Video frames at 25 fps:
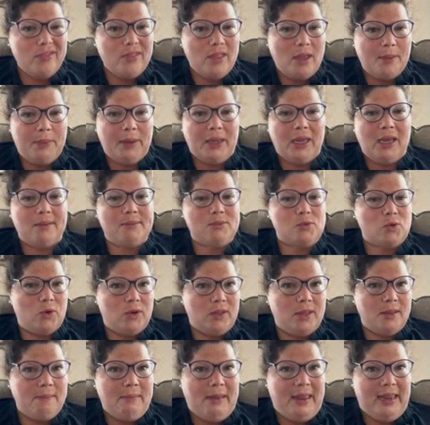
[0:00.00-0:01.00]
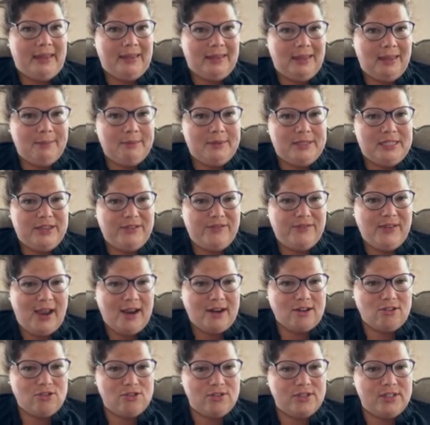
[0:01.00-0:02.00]
That becomes one of the main limiting
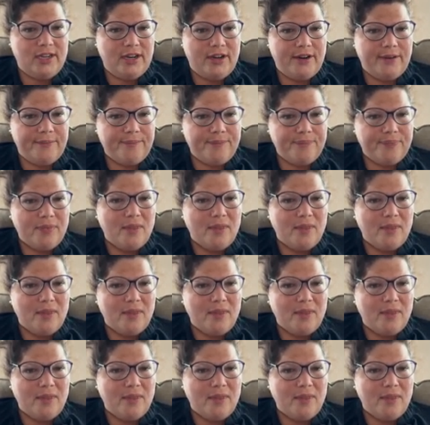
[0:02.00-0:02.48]
factors here.